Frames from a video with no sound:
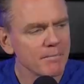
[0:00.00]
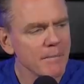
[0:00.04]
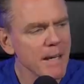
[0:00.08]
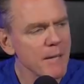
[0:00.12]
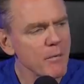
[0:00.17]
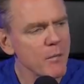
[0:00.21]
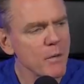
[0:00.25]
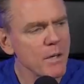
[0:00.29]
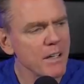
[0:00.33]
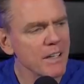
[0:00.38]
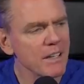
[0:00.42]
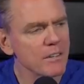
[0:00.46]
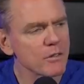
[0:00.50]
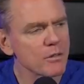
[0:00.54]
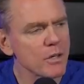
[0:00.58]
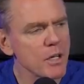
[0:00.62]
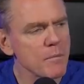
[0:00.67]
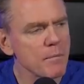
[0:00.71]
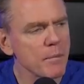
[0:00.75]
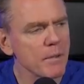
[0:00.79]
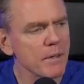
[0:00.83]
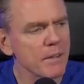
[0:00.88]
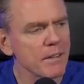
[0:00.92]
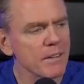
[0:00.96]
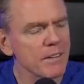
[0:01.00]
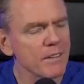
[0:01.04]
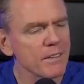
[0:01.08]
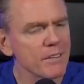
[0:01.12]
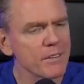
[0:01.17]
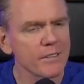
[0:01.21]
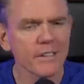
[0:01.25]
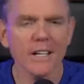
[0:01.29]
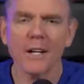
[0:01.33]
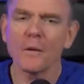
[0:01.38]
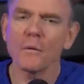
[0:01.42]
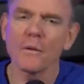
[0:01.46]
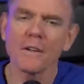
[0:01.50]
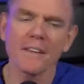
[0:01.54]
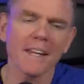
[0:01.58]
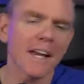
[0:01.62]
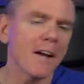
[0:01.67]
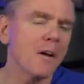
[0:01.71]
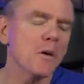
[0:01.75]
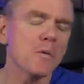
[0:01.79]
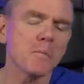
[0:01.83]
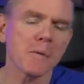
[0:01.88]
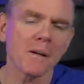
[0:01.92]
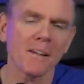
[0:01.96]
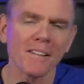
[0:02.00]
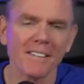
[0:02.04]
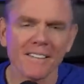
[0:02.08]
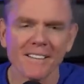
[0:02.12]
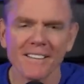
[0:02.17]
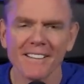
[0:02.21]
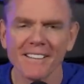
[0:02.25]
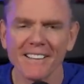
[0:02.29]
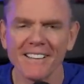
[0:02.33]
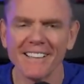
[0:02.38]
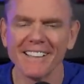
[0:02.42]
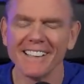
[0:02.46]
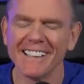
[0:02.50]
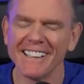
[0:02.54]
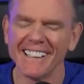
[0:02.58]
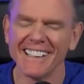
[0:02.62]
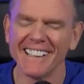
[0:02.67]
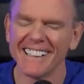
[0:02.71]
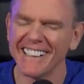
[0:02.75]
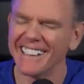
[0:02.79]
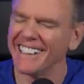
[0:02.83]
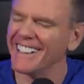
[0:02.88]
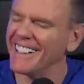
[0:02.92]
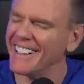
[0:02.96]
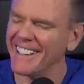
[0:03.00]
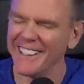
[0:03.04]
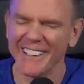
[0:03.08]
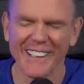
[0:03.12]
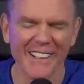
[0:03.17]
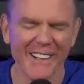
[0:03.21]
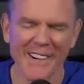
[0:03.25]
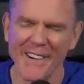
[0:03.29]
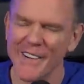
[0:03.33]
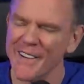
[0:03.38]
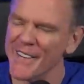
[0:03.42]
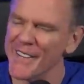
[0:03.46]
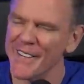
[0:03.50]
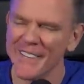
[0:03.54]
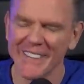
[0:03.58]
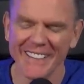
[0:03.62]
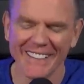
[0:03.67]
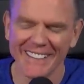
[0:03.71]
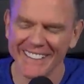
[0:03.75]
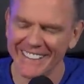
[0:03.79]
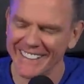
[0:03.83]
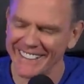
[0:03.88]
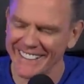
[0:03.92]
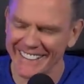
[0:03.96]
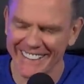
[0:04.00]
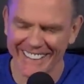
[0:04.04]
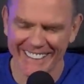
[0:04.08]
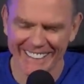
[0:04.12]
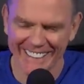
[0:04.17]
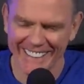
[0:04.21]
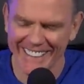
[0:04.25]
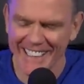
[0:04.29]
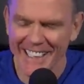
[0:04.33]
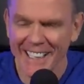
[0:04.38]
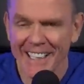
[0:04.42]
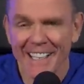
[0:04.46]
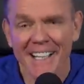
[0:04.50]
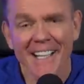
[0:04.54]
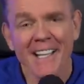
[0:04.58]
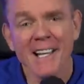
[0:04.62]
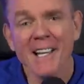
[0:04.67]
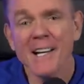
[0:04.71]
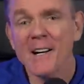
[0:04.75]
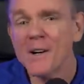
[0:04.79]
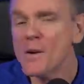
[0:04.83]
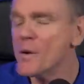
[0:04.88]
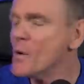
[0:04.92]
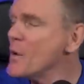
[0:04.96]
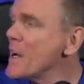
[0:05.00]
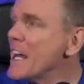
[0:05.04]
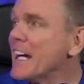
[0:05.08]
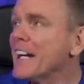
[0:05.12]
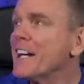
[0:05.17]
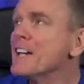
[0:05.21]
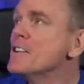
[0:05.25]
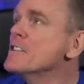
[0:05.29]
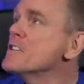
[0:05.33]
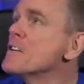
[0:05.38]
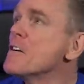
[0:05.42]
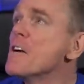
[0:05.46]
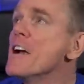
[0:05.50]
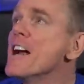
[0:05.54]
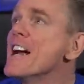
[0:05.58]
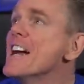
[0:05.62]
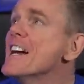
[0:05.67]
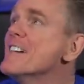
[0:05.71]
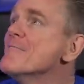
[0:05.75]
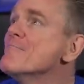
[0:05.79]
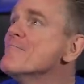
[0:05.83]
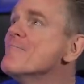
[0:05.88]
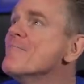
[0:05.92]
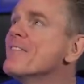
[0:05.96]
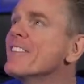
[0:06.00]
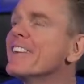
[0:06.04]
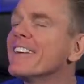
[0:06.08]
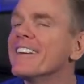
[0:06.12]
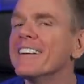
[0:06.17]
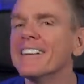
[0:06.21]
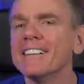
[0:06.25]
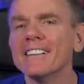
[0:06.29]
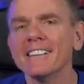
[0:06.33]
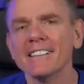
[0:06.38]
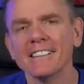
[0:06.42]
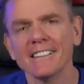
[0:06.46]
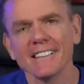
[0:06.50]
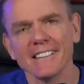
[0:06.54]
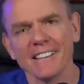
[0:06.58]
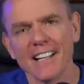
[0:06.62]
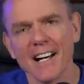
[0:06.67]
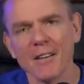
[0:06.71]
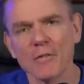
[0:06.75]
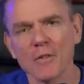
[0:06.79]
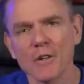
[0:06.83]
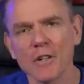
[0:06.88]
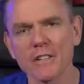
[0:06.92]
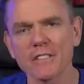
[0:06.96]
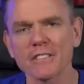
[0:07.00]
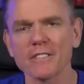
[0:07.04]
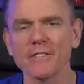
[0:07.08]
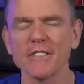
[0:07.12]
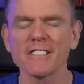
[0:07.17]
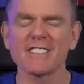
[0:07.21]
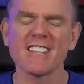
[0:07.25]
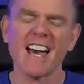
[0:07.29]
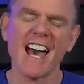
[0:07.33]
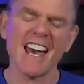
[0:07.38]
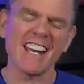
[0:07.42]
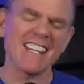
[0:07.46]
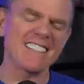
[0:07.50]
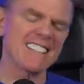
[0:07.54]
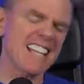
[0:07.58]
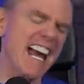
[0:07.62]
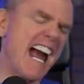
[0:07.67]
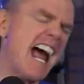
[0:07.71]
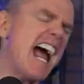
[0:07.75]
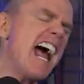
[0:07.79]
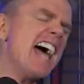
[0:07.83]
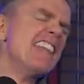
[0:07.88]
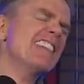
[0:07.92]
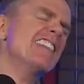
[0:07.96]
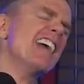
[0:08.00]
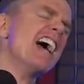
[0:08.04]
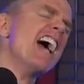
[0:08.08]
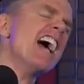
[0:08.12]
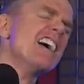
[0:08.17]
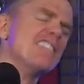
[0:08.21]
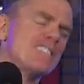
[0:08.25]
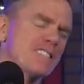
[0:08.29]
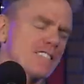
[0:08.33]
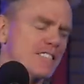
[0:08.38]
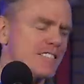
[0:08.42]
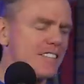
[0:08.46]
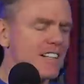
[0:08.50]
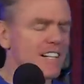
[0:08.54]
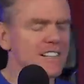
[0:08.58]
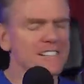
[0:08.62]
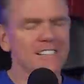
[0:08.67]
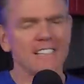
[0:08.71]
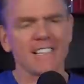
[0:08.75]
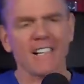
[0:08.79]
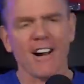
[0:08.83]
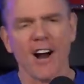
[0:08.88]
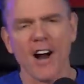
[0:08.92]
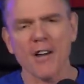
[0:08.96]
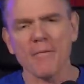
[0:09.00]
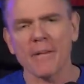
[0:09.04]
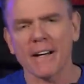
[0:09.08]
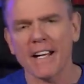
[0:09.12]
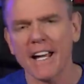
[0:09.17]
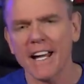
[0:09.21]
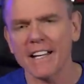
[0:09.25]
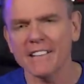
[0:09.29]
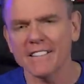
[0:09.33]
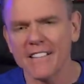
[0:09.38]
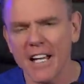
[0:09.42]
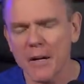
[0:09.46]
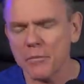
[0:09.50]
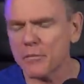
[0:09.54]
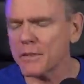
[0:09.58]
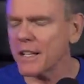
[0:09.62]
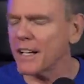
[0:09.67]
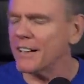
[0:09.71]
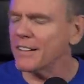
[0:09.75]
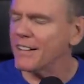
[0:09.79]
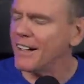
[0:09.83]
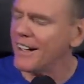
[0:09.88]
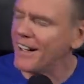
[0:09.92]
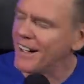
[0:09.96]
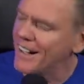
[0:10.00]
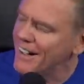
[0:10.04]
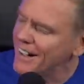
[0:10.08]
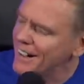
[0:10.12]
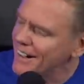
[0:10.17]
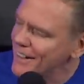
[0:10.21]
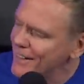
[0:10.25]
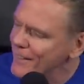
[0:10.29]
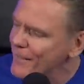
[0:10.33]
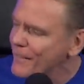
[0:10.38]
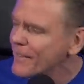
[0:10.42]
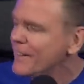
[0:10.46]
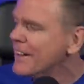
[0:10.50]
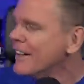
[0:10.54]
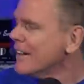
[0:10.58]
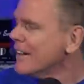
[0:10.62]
Maybe we can get Trump a cell with Elmer. Oh, we can dream. I'm Christopher Titus, and this is the Armageddon Update. Ho ho!